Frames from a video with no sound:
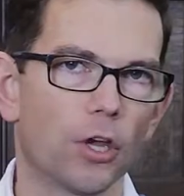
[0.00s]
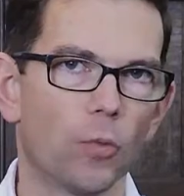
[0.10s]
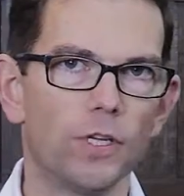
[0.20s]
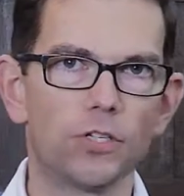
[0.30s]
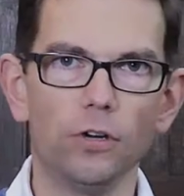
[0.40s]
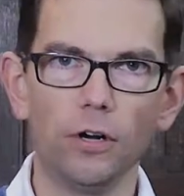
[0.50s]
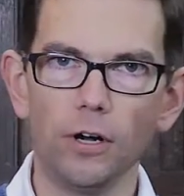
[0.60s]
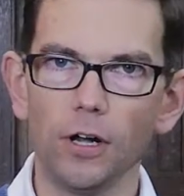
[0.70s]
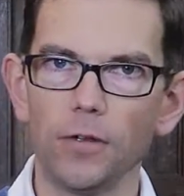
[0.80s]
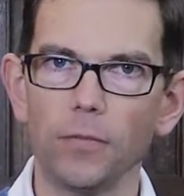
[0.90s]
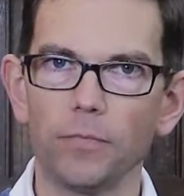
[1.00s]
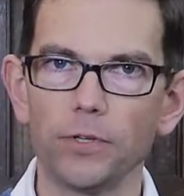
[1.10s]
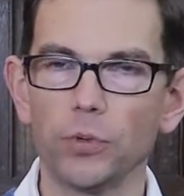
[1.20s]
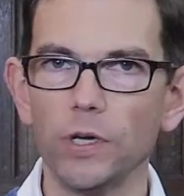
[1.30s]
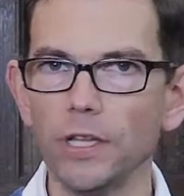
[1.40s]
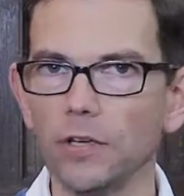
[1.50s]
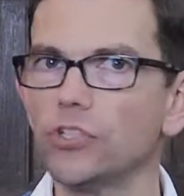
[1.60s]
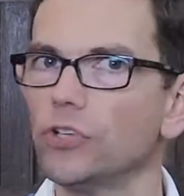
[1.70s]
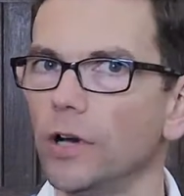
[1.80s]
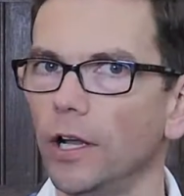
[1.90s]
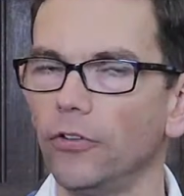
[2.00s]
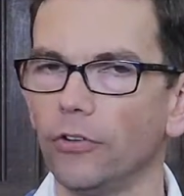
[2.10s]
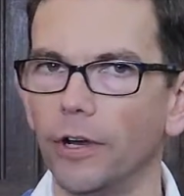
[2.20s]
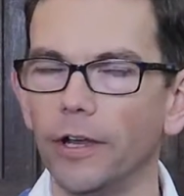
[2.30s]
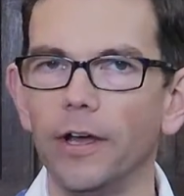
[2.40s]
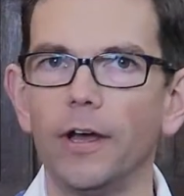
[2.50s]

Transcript: And we saw between those 200,